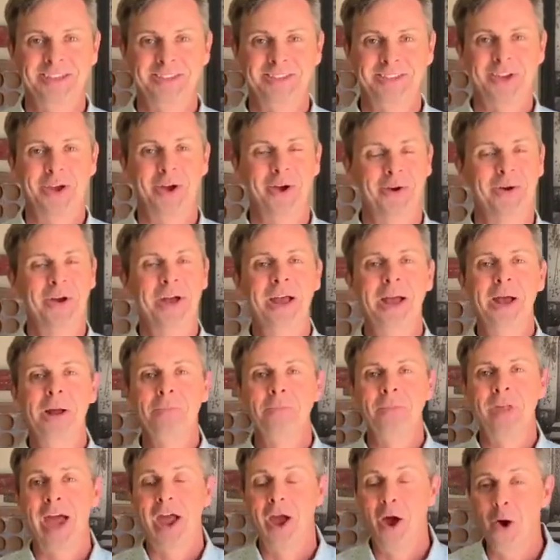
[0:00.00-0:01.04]
So
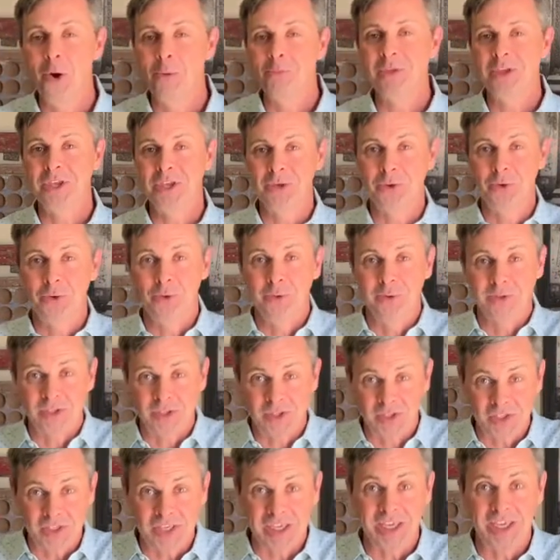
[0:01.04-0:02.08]
I hope that you
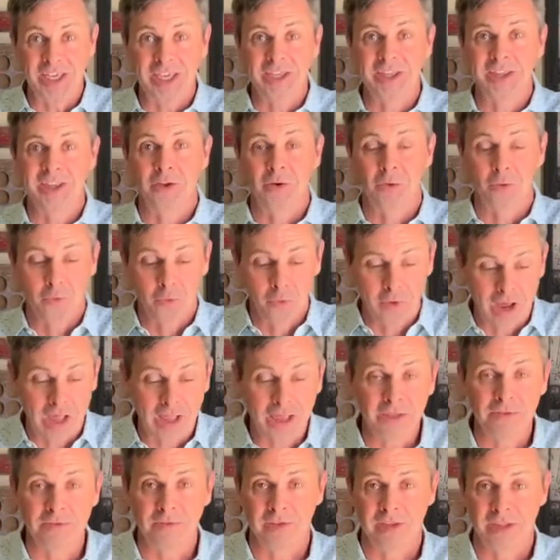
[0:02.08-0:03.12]
see the
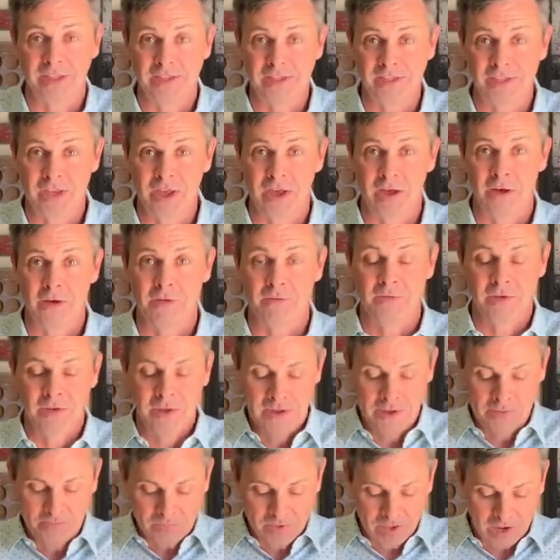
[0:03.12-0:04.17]
relevance of
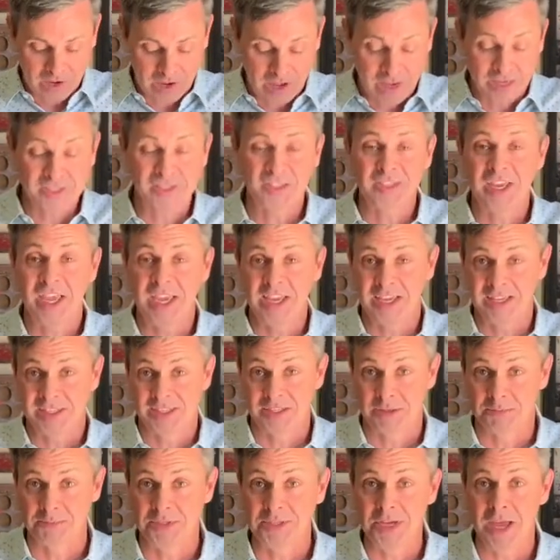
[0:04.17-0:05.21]
us taking
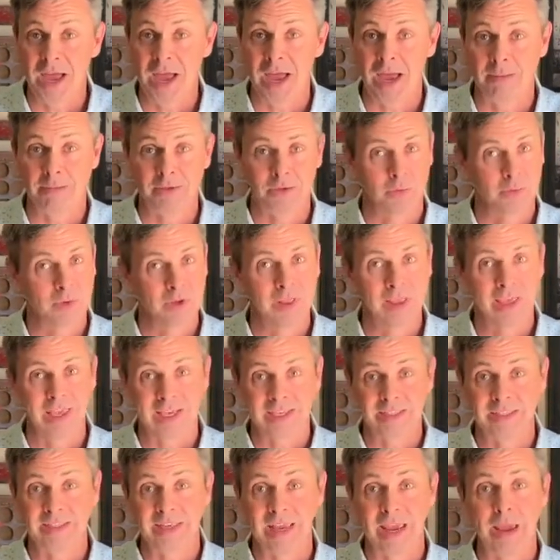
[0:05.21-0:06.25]
some time to really
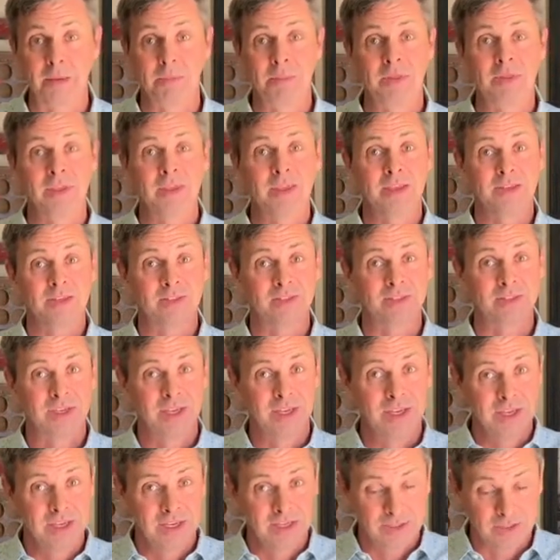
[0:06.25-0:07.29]
examine this,
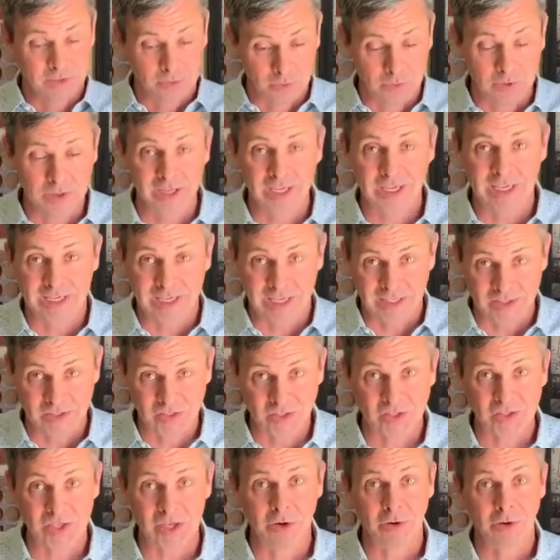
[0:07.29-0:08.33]
to really
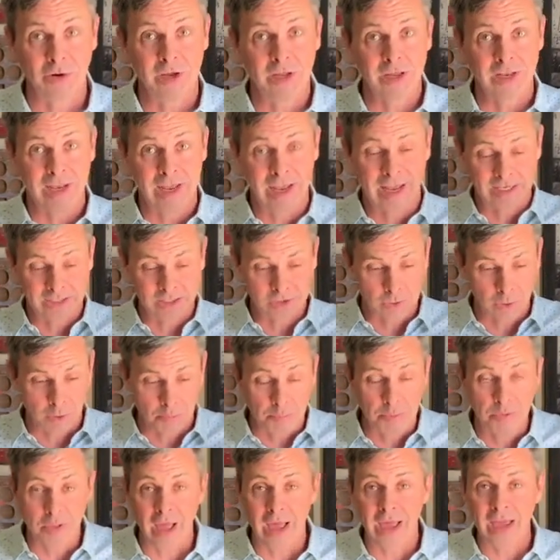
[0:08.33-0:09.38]
consider it, and to
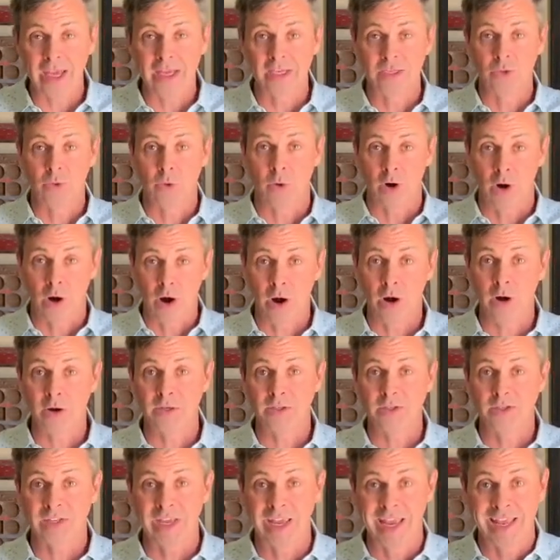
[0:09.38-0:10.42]
apply it to our
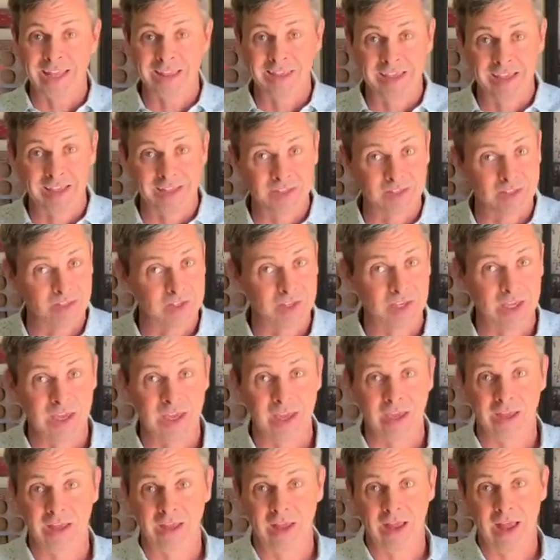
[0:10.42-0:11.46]
hearts, and then see
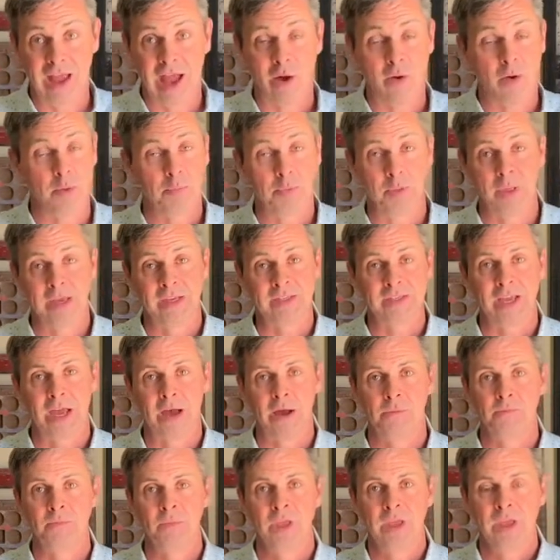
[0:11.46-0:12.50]
it how it plays
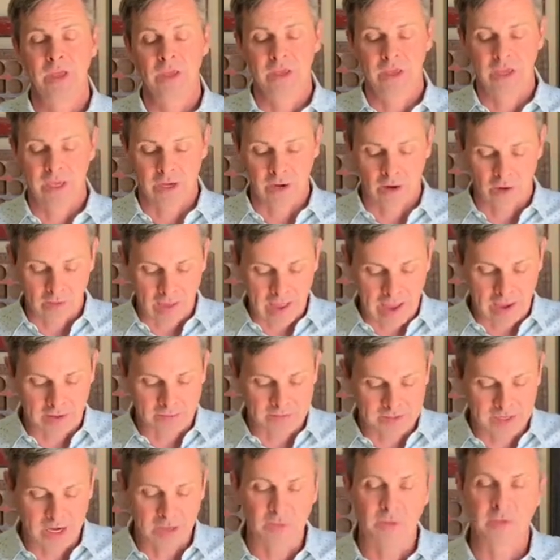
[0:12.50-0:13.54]
out in our
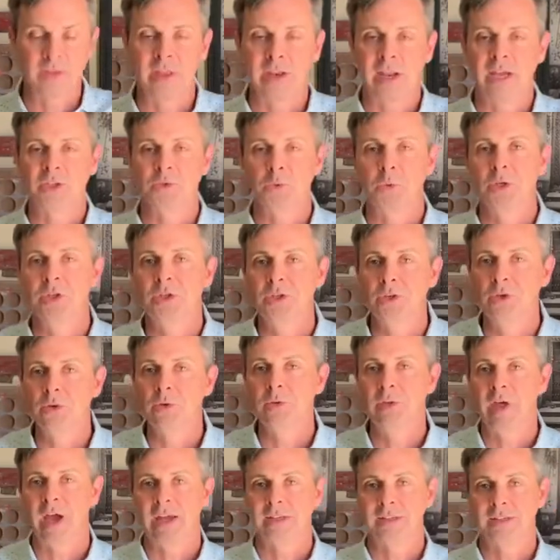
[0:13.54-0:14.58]
lives. And I think that as we
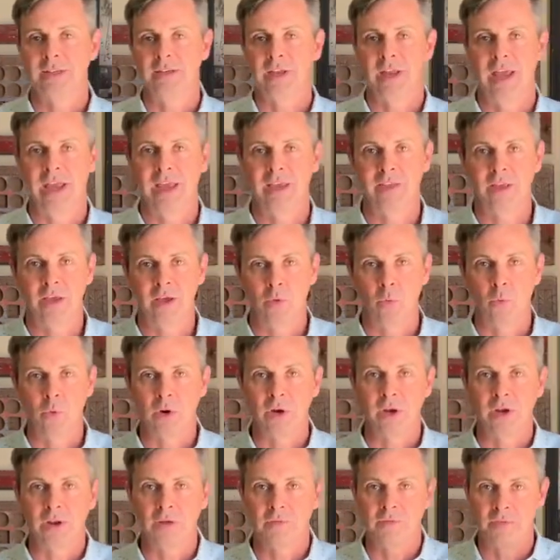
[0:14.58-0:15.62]
do that today, that
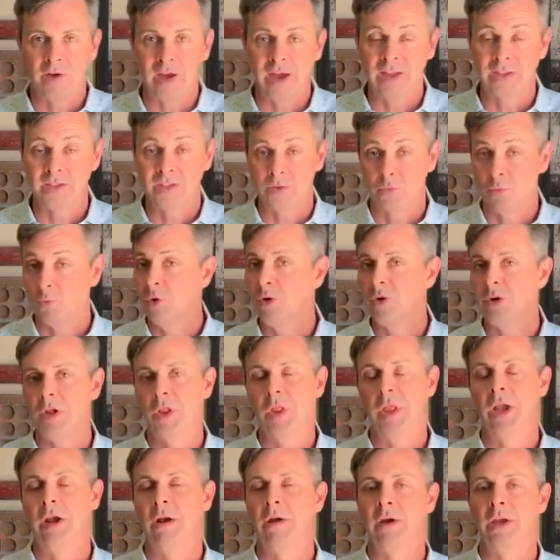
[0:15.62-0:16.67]
we're going to find some real
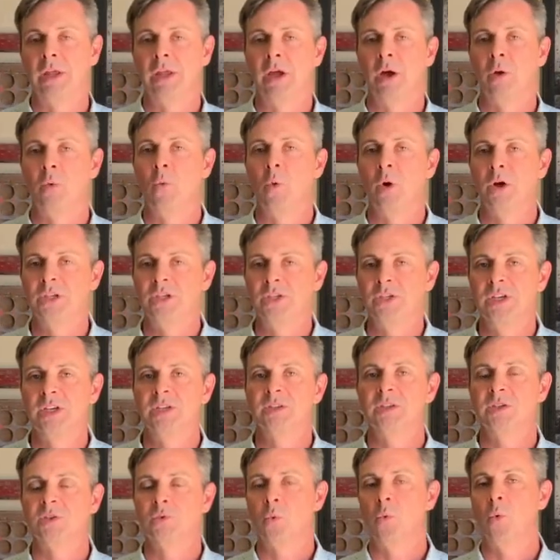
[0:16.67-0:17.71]
clarity on what
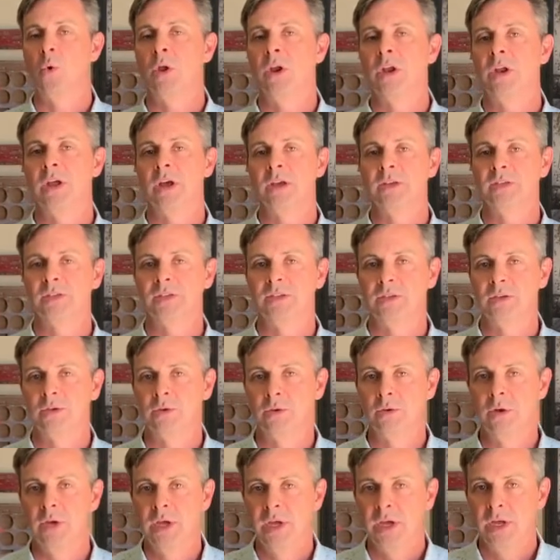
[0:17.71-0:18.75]
Jesus wanted us
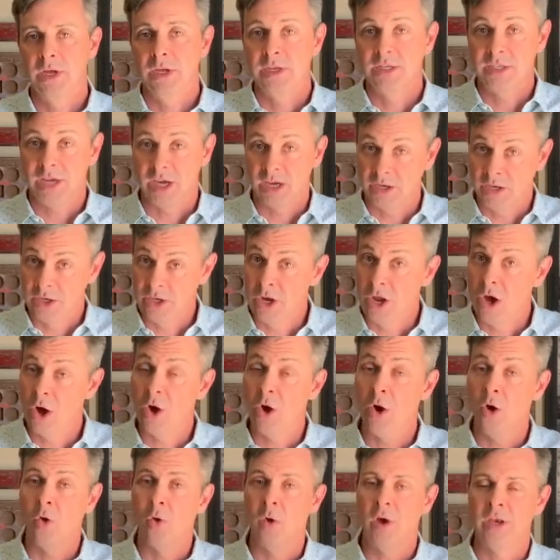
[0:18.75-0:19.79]
to to
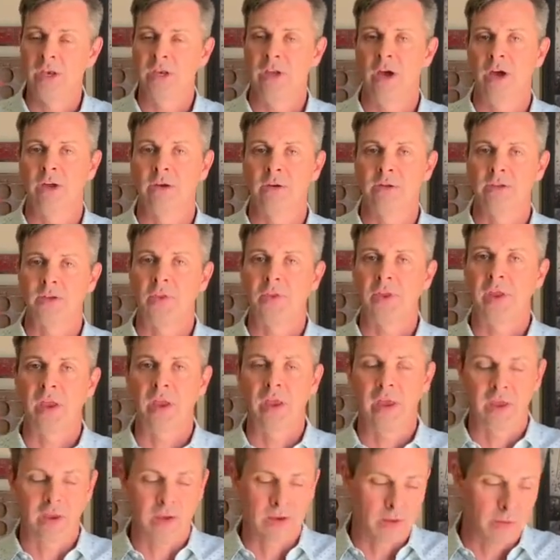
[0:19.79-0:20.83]
know and to
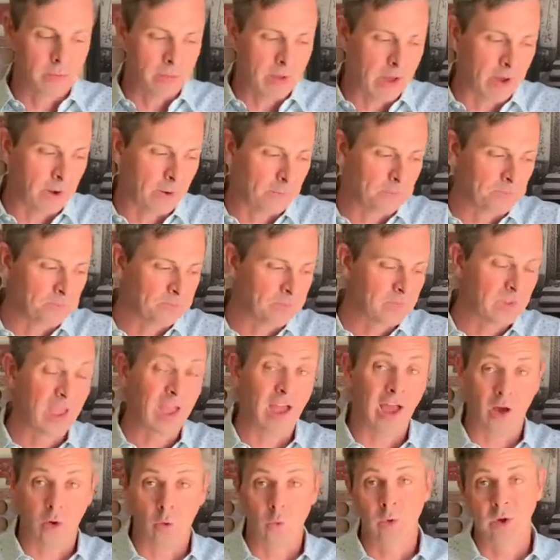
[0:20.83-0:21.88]
understand about
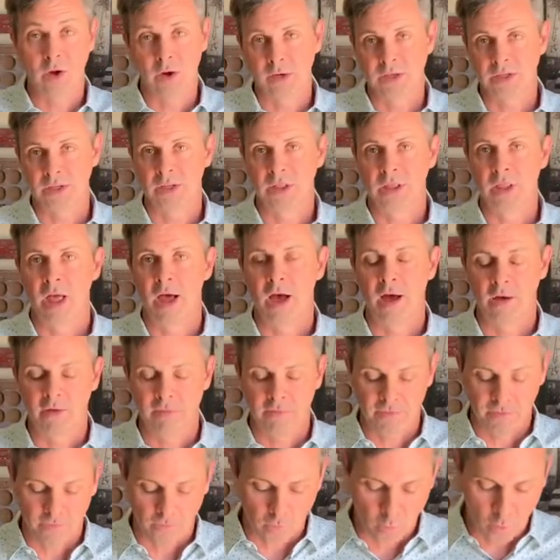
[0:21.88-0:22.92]
how we are to
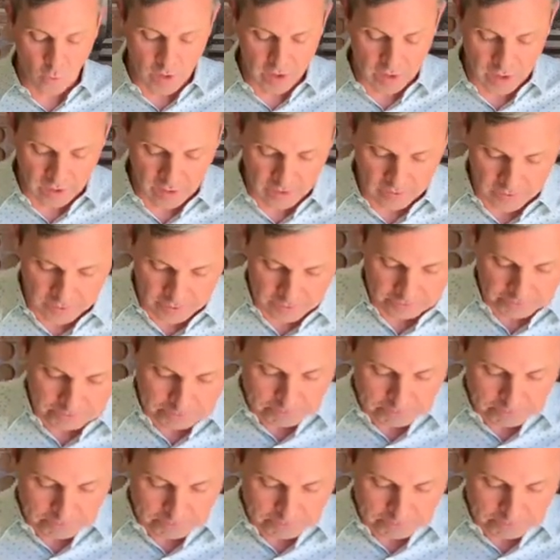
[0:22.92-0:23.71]
love one another.